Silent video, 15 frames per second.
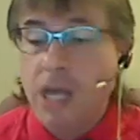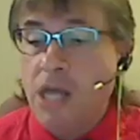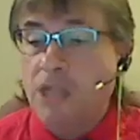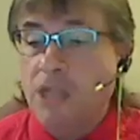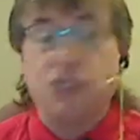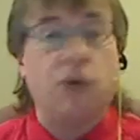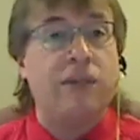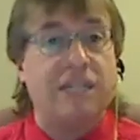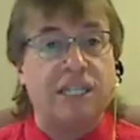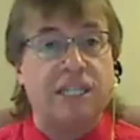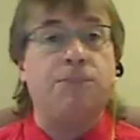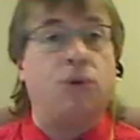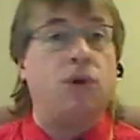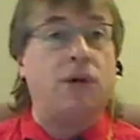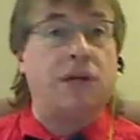So this
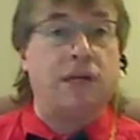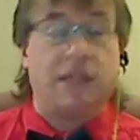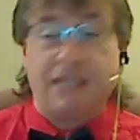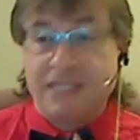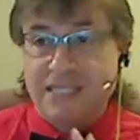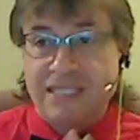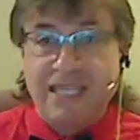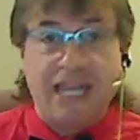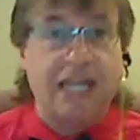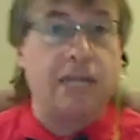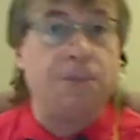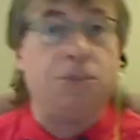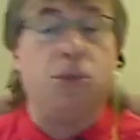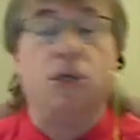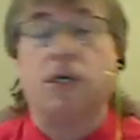book, this
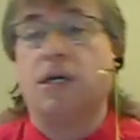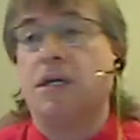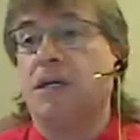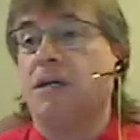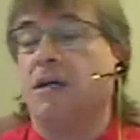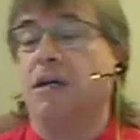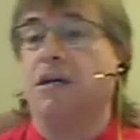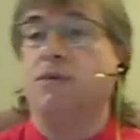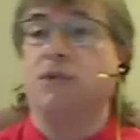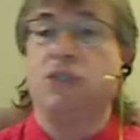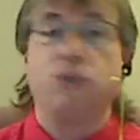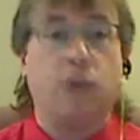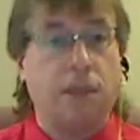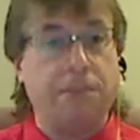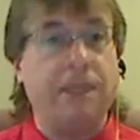second book, which
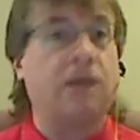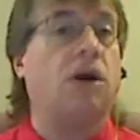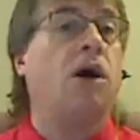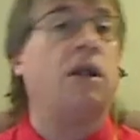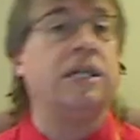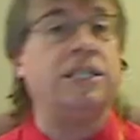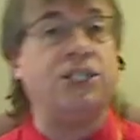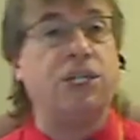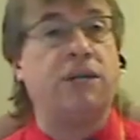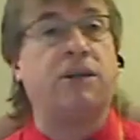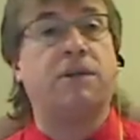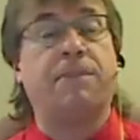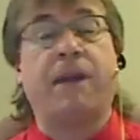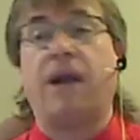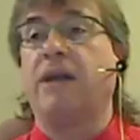will be called
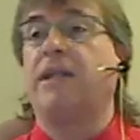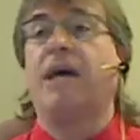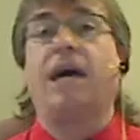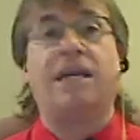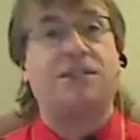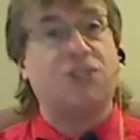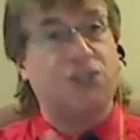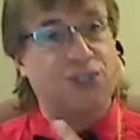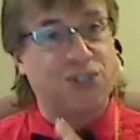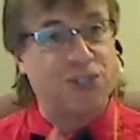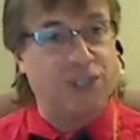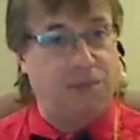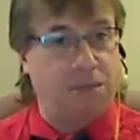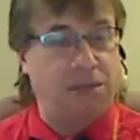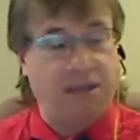Engineering Paradise
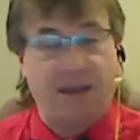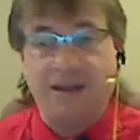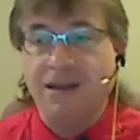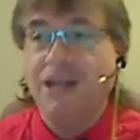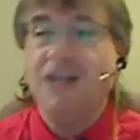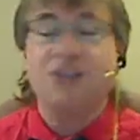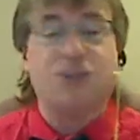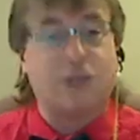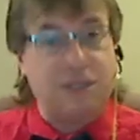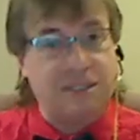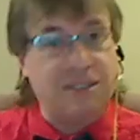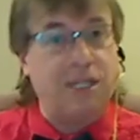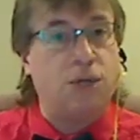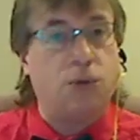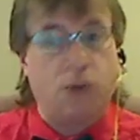Something, so it's a
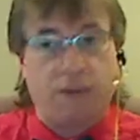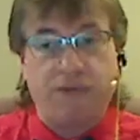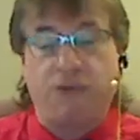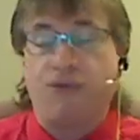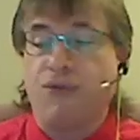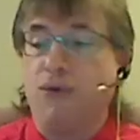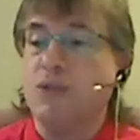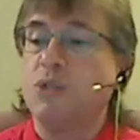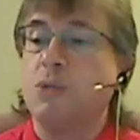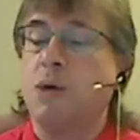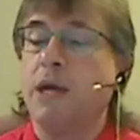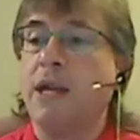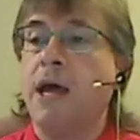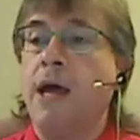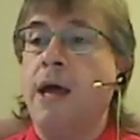sequel of the first
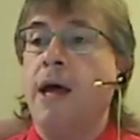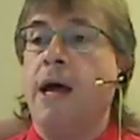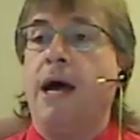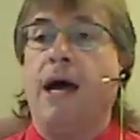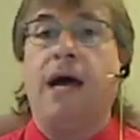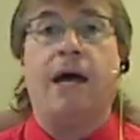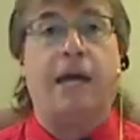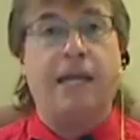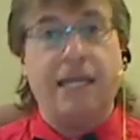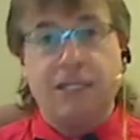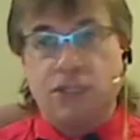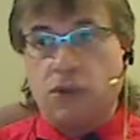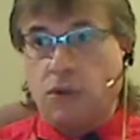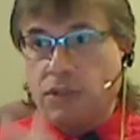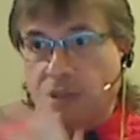one, is
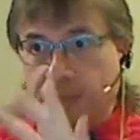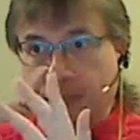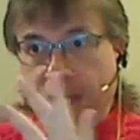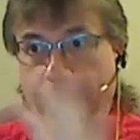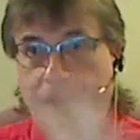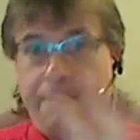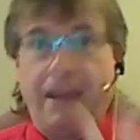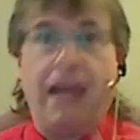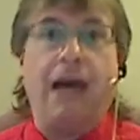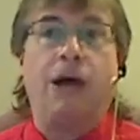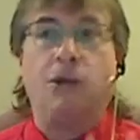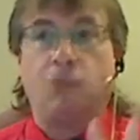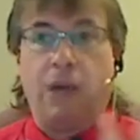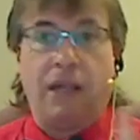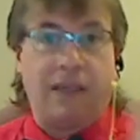going to be
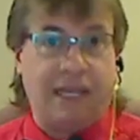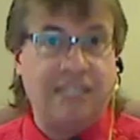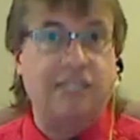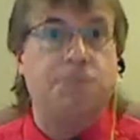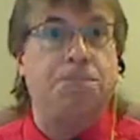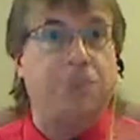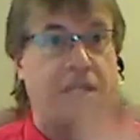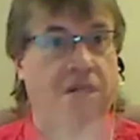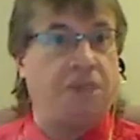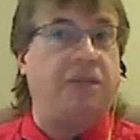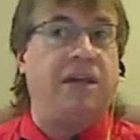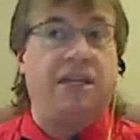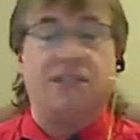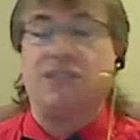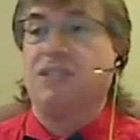about, well, let's build
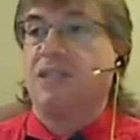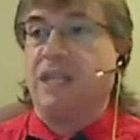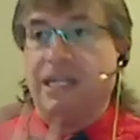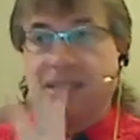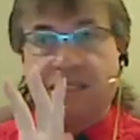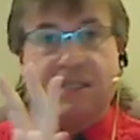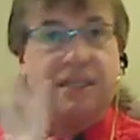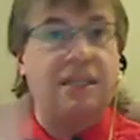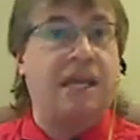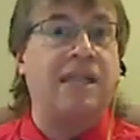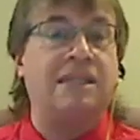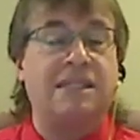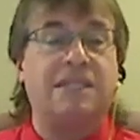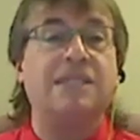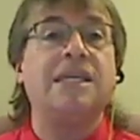this,
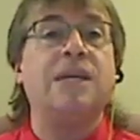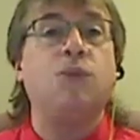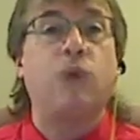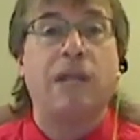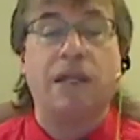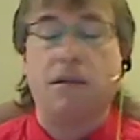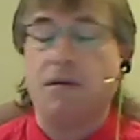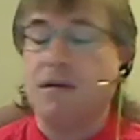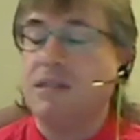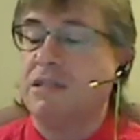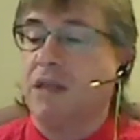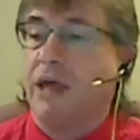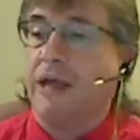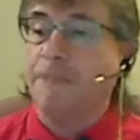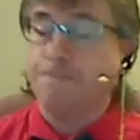and see what it looks like.